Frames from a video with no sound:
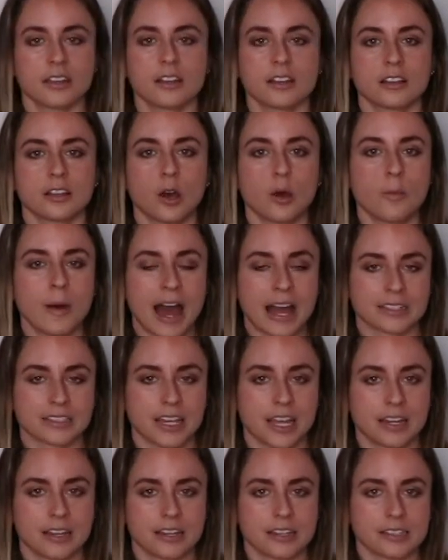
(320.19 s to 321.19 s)
low back
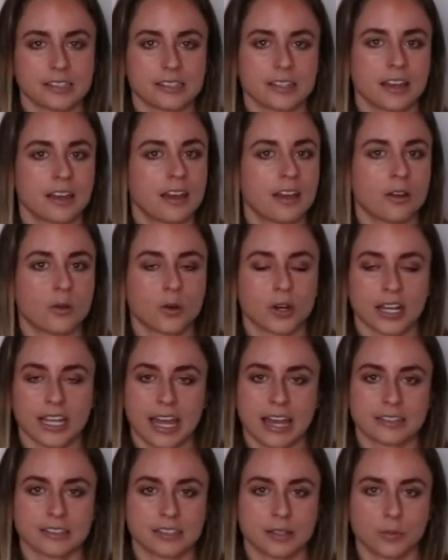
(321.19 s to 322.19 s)
tightness, or
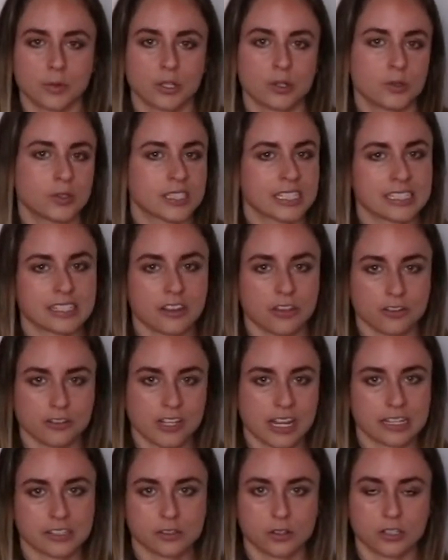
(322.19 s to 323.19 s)
again, someone who sits at their
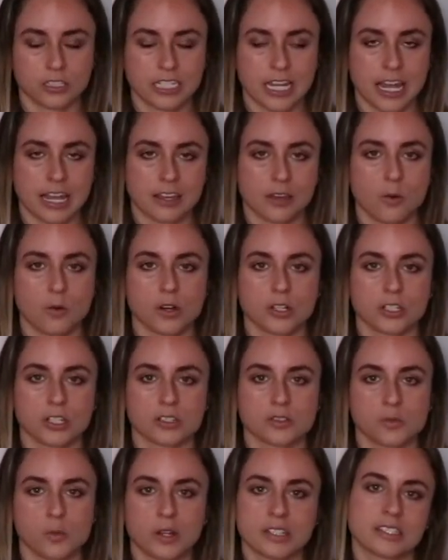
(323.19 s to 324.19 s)
desk all day or
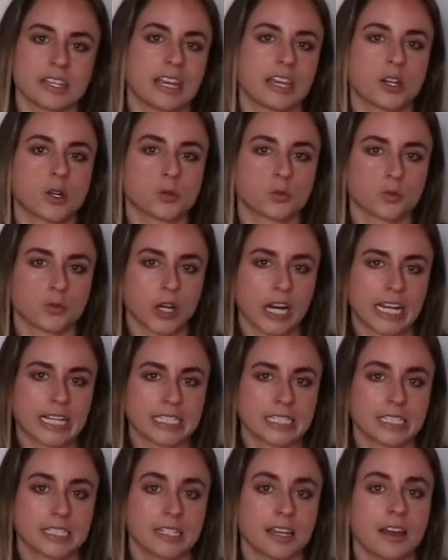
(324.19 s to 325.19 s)
just wants a
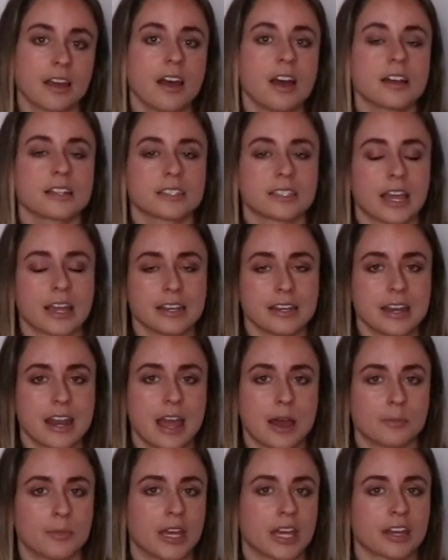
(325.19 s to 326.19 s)
great
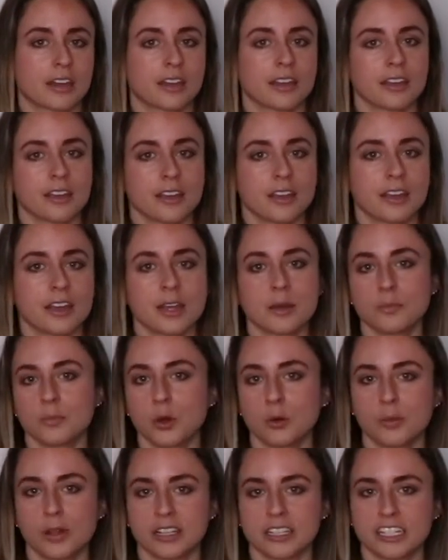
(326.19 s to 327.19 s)
dynamic hip
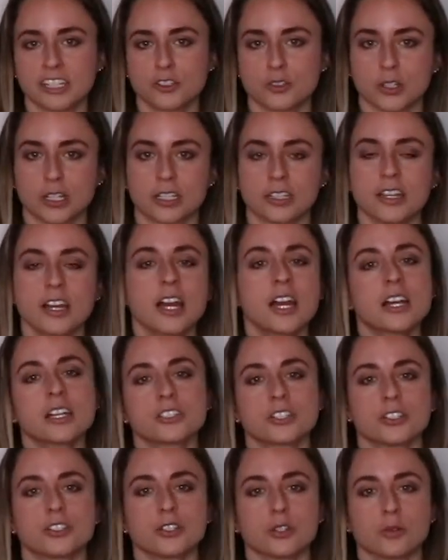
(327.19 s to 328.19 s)
mobility drill
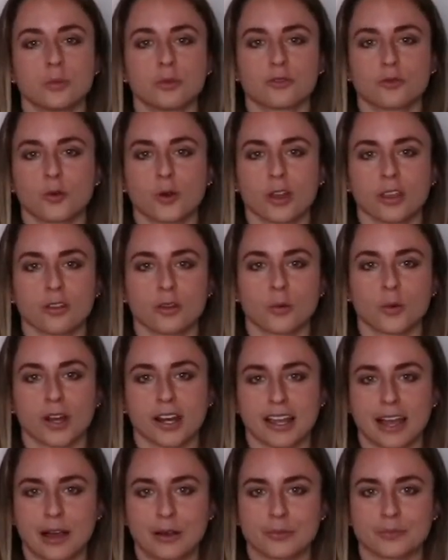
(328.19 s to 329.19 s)
to do before their
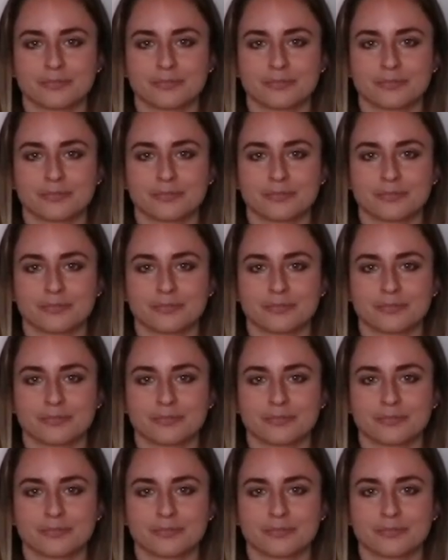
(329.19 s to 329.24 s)
workout.